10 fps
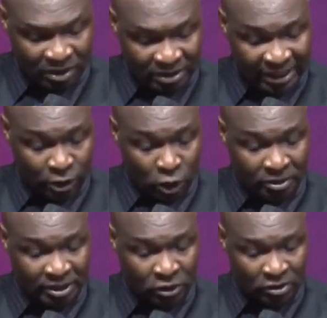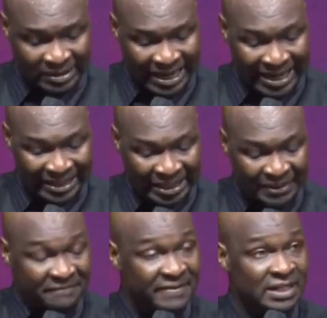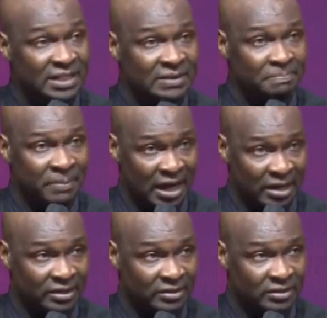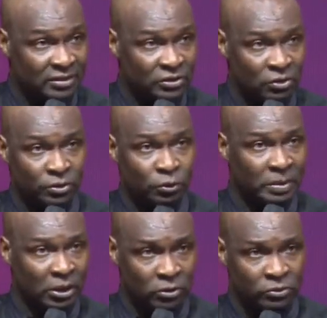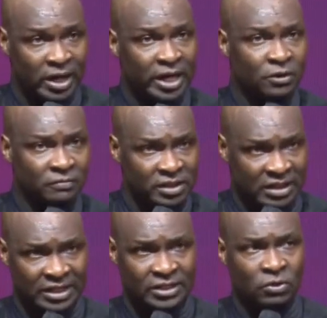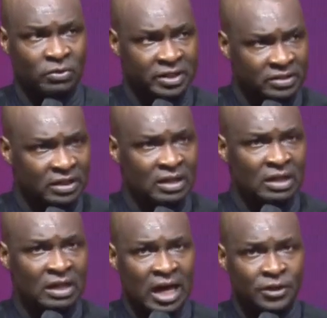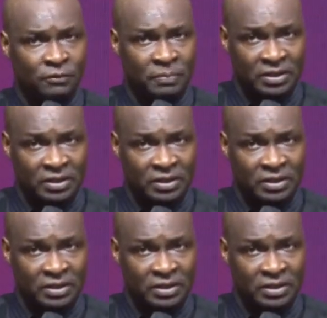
decorators, and event planners. So you belong to any of these categories and you've been